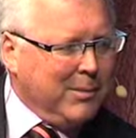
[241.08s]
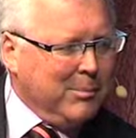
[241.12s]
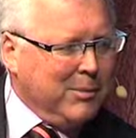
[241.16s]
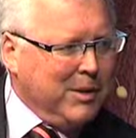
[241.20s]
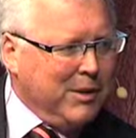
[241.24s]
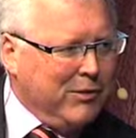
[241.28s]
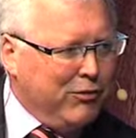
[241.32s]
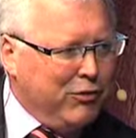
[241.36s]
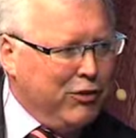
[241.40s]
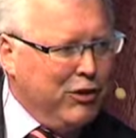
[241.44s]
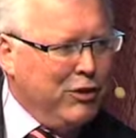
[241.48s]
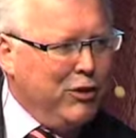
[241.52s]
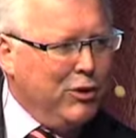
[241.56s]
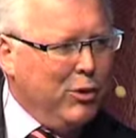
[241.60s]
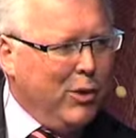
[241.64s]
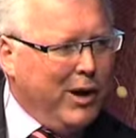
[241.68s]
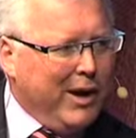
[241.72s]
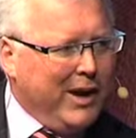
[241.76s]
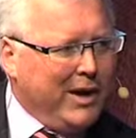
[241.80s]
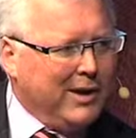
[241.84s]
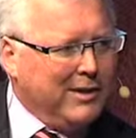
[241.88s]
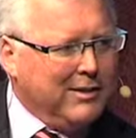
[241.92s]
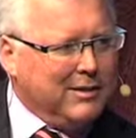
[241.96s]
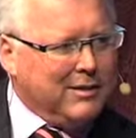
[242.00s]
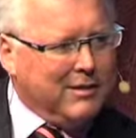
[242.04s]
if you
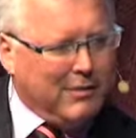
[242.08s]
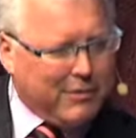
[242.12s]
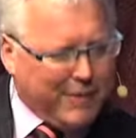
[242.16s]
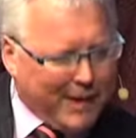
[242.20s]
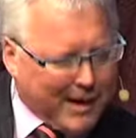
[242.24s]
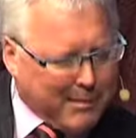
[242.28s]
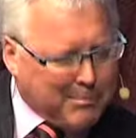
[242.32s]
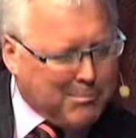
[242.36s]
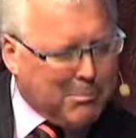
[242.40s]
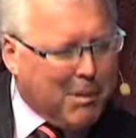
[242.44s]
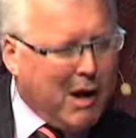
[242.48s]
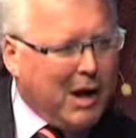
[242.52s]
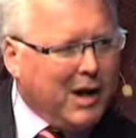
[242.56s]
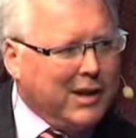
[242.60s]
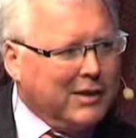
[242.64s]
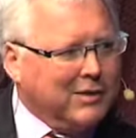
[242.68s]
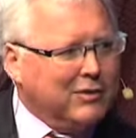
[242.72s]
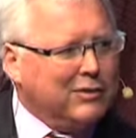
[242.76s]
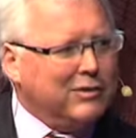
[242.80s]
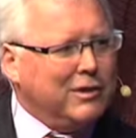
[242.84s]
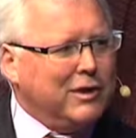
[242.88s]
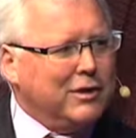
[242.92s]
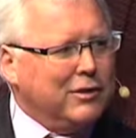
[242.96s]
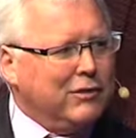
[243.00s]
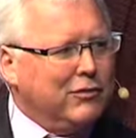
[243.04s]
had that
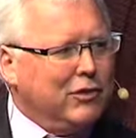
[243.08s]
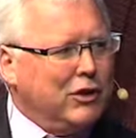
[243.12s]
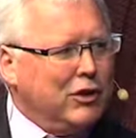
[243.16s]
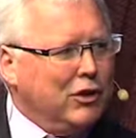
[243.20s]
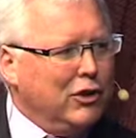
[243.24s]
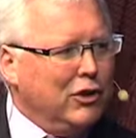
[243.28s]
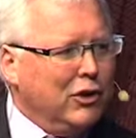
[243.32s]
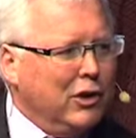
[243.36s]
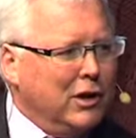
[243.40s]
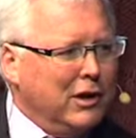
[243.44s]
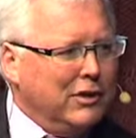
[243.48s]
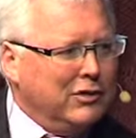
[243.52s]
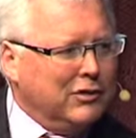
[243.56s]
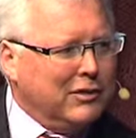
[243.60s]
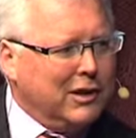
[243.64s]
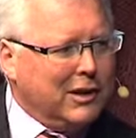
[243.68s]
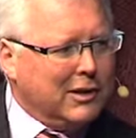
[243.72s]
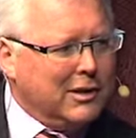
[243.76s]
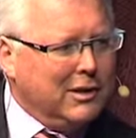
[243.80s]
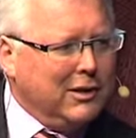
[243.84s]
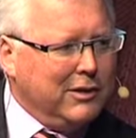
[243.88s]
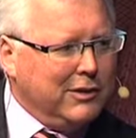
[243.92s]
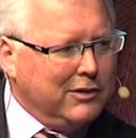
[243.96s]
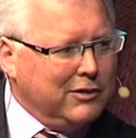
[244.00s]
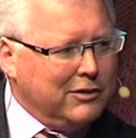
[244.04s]
mindset of the early
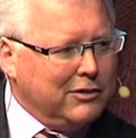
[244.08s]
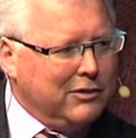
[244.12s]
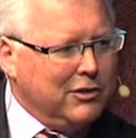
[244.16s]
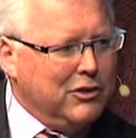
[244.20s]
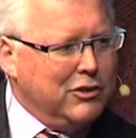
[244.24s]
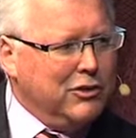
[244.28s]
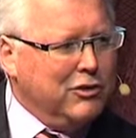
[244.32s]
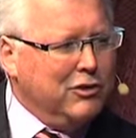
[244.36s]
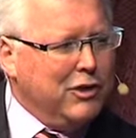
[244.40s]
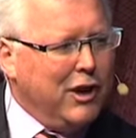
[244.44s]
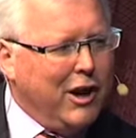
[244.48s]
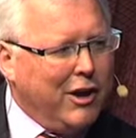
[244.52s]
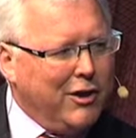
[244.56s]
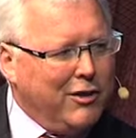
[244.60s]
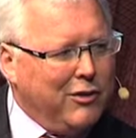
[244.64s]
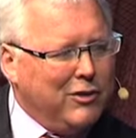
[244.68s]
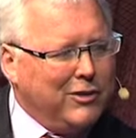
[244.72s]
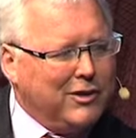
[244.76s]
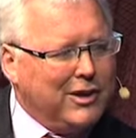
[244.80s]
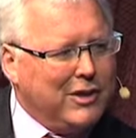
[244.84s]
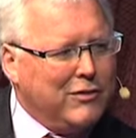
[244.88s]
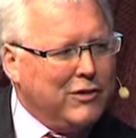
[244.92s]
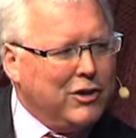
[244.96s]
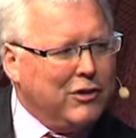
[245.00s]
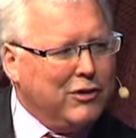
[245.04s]
settlers? Do you know,
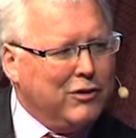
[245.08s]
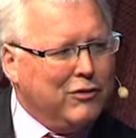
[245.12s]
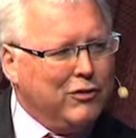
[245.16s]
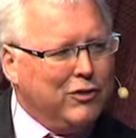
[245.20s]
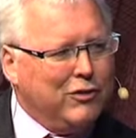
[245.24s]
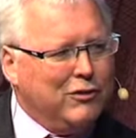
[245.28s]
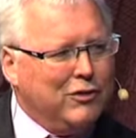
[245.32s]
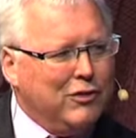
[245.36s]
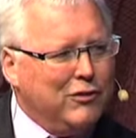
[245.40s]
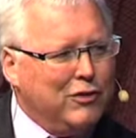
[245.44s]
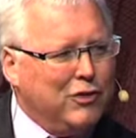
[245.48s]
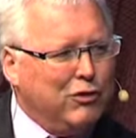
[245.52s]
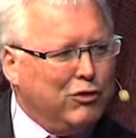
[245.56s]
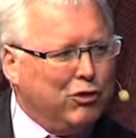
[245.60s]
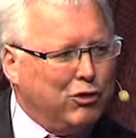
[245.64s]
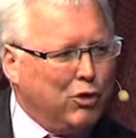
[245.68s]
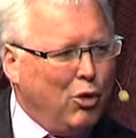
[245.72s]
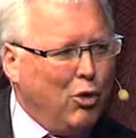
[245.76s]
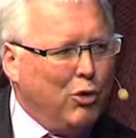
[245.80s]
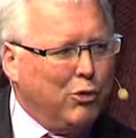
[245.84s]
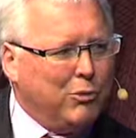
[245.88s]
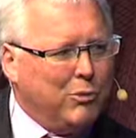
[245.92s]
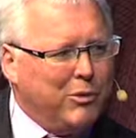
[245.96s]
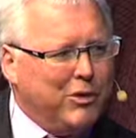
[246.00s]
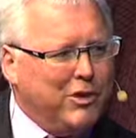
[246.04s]
have you thought